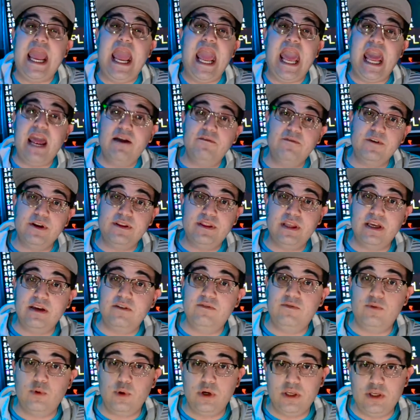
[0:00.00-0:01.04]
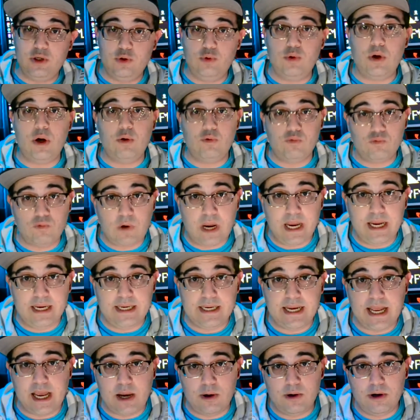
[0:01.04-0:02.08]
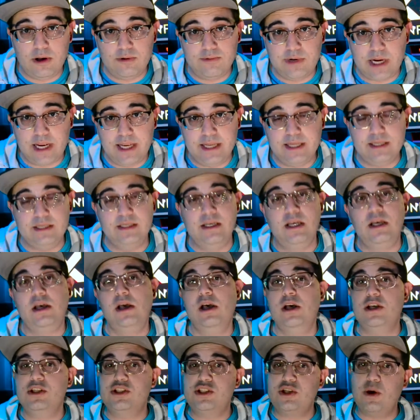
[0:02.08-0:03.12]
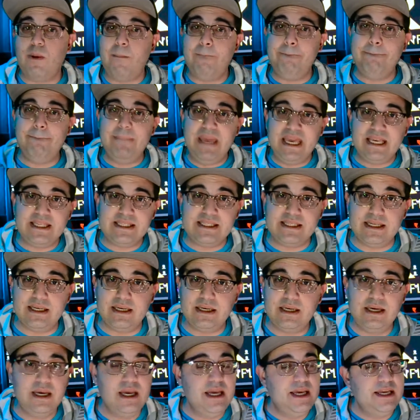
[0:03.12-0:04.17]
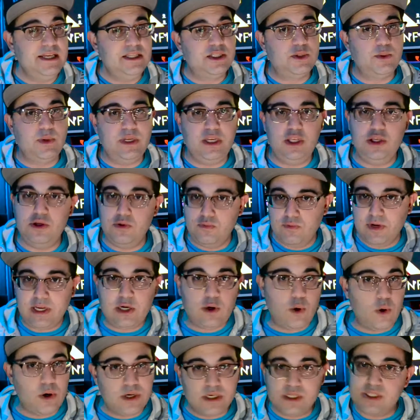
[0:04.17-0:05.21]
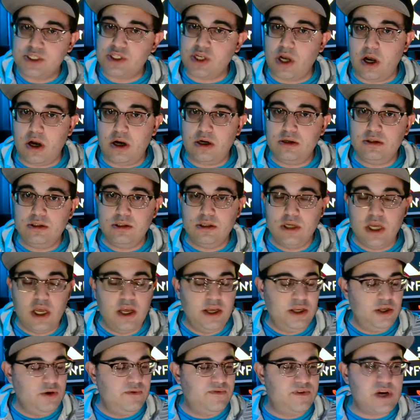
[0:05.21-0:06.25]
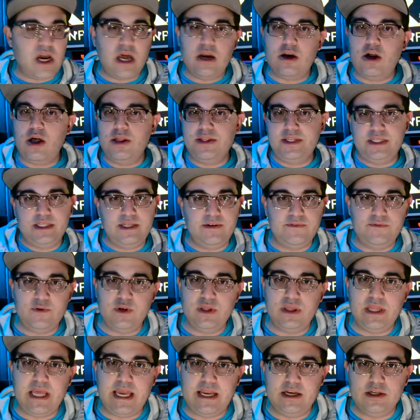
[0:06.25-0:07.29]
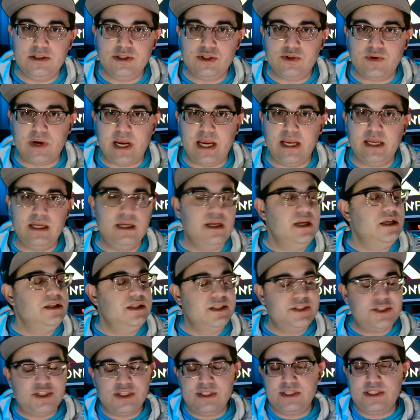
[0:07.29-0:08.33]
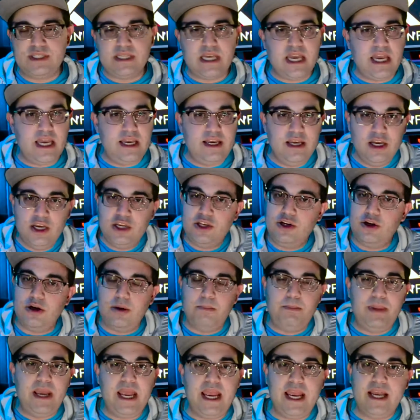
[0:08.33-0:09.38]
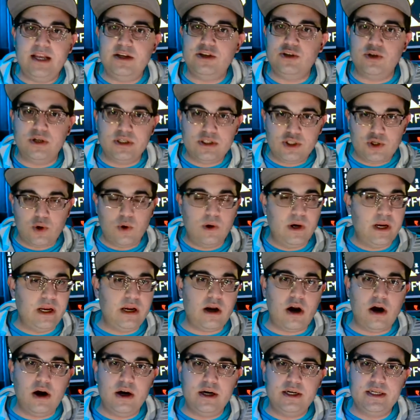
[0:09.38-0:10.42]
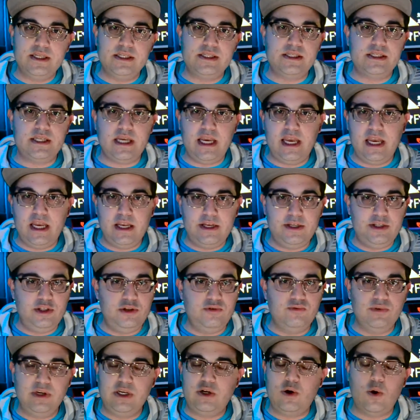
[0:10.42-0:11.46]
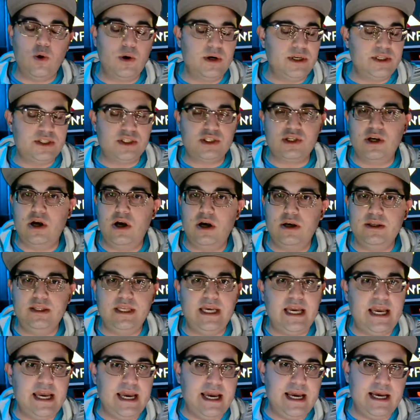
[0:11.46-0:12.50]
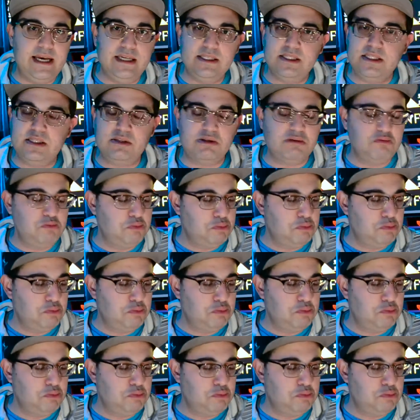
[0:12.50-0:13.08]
everything for you right now, all right? So mixing is when you record a song. You've got all the different layers, right? Let's just say you're a band or a touring artist and you record a song that has